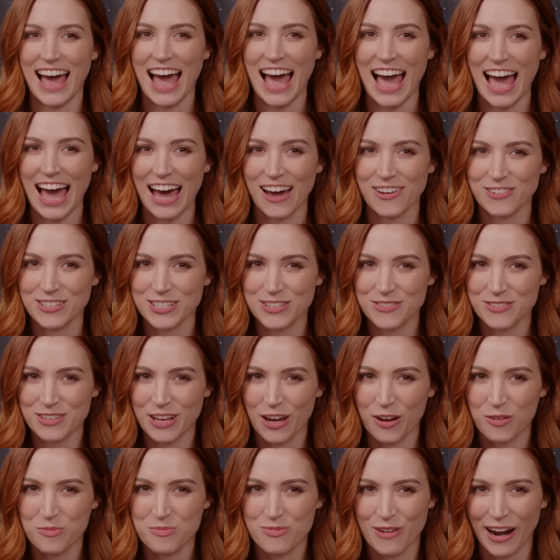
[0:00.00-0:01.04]
How do you
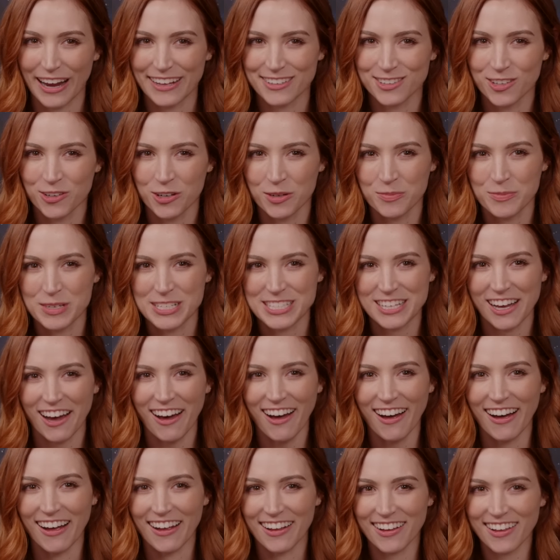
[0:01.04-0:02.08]
know Bright Lord
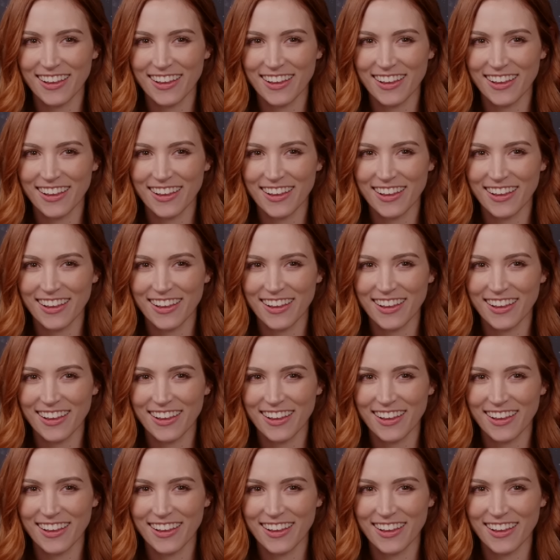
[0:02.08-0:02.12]
Michels?